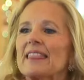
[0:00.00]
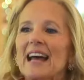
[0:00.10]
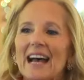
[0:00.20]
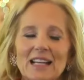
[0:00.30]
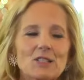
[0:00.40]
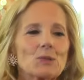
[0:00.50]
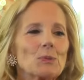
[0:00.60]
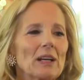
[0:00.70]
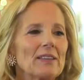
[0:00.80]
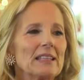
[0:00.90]
that's
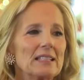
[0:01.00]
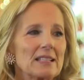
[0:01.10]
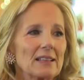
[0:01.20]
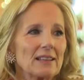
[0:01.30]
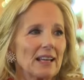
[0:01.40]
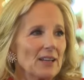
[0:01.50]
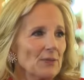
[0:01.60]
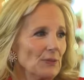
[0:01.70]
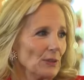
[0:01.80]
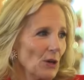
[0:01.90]
when these
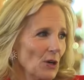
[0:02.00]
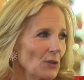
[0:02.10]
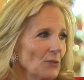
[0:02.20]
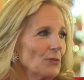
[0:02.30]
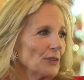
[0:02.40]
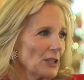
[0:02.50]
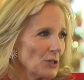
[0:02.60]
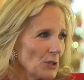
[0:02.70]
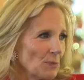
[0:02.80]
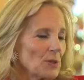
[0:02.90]
lifelong
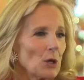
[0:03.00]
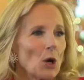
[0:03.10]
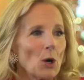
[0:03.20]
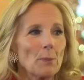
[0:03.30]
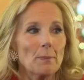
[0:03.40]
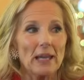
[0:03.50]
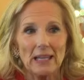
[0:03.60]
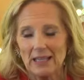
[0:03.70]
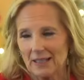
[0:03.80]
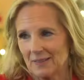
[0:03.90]
friendships are
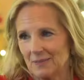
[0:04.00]
made.